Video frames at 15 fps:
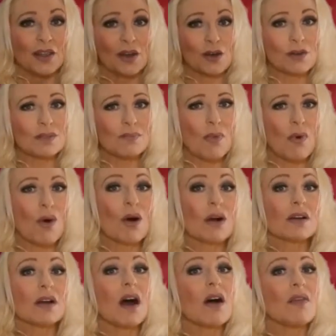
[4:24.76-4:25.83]
Those
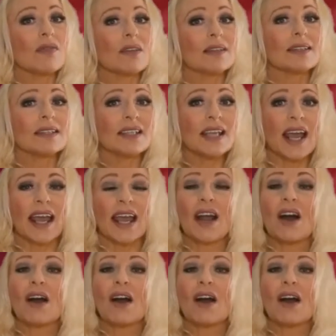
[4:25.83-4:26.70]
born on this day